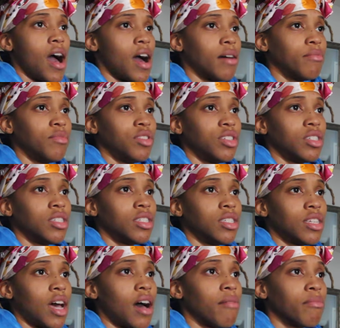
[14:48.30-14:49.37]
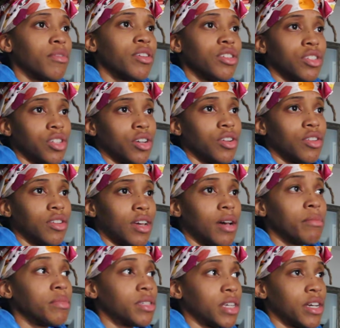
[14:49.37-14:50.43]
I'm just I'm concerned.
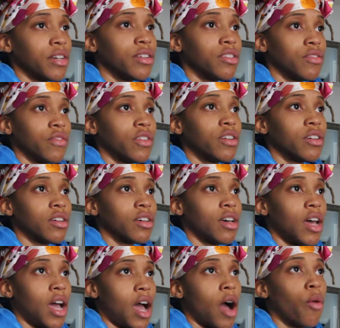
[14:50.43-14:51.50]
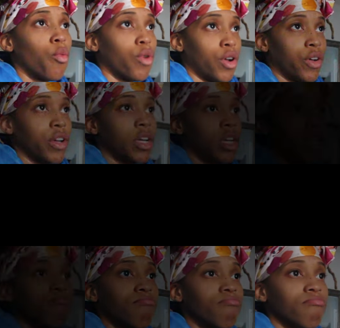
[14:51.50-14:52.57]
I'm scared as fuck. I'm worried.
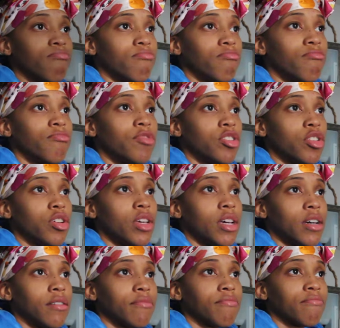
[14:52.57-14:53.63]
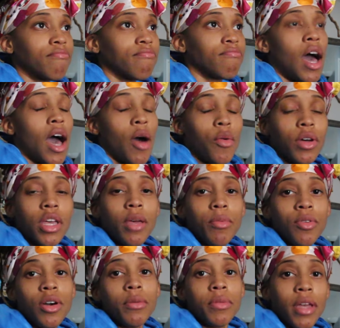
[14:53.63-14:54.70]
Mm, so yeah. I will keep
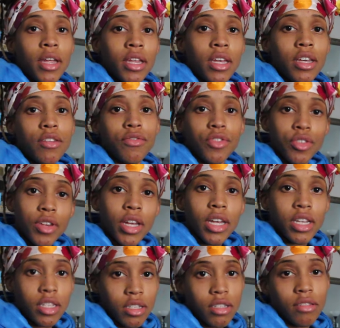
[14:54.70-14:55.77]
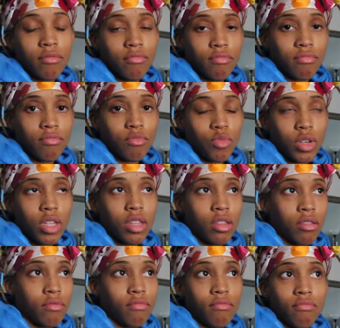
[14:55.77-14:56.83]
you updated in a few days with
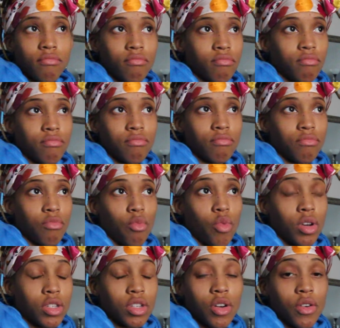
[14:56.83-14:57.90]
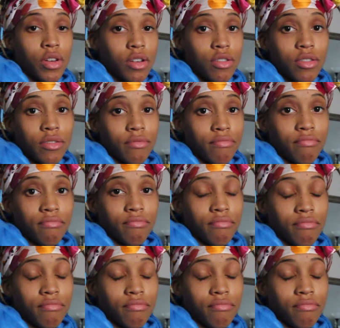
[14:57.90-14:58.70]
what's going on.